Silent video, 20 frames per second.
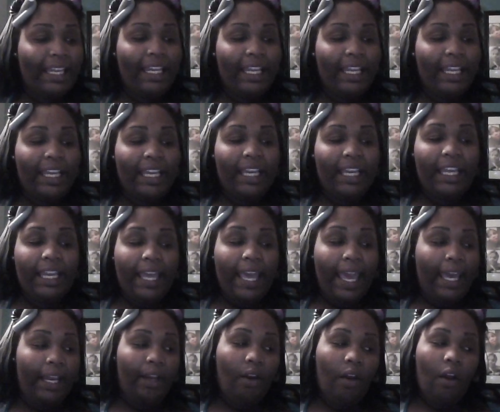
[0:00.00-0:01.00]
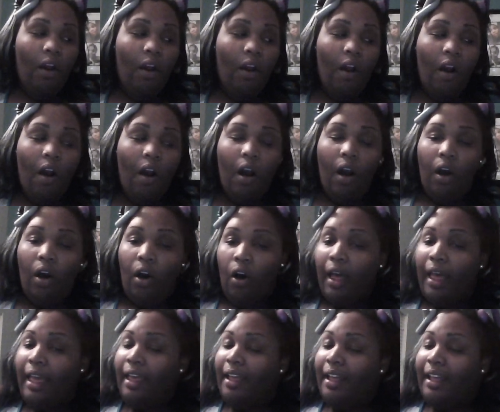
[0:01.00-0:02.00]
it at all.
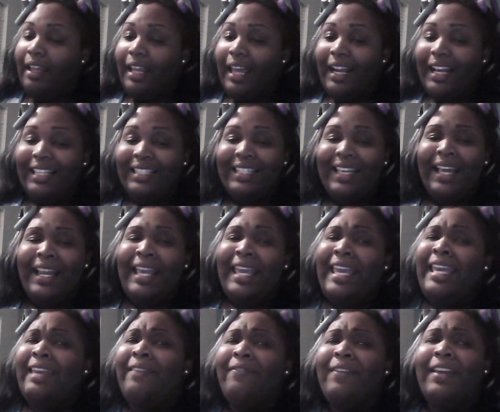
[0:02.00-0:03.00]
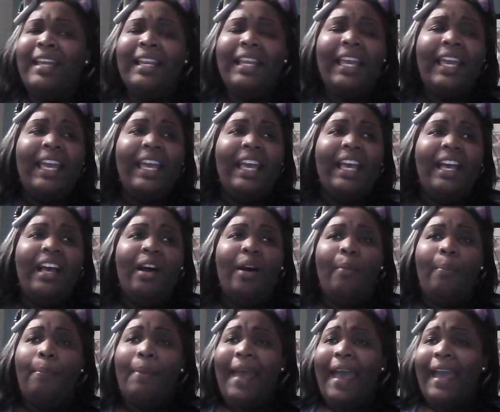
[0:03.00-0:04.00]
Like I said, even
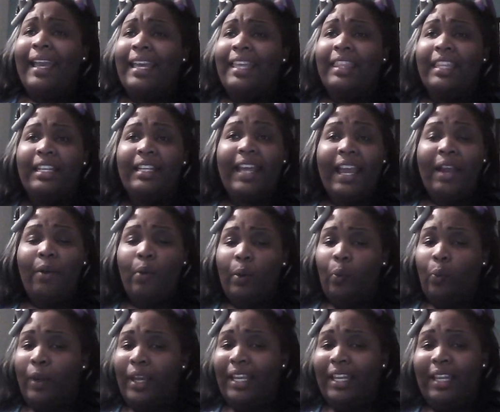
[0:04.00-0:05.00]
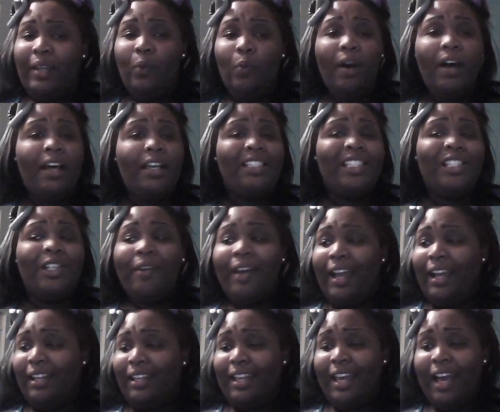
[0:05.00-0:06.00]
back in the day when Whitney was
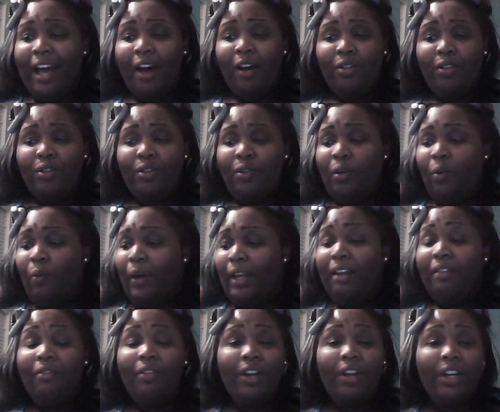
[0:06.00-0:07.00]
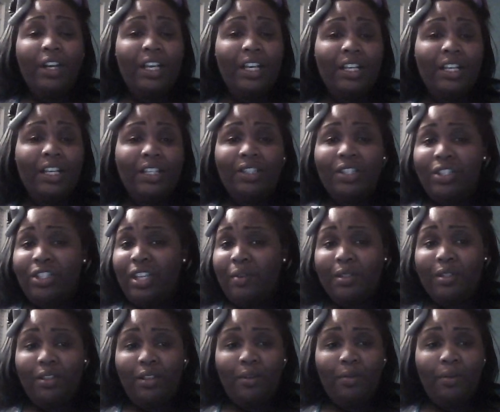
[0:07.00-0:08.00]
cracked out doing whatever it is that she was
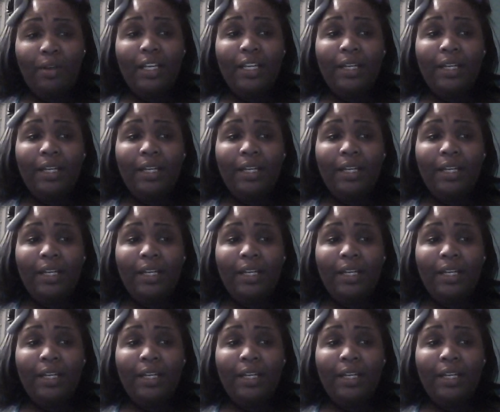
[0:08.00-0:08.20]
doing,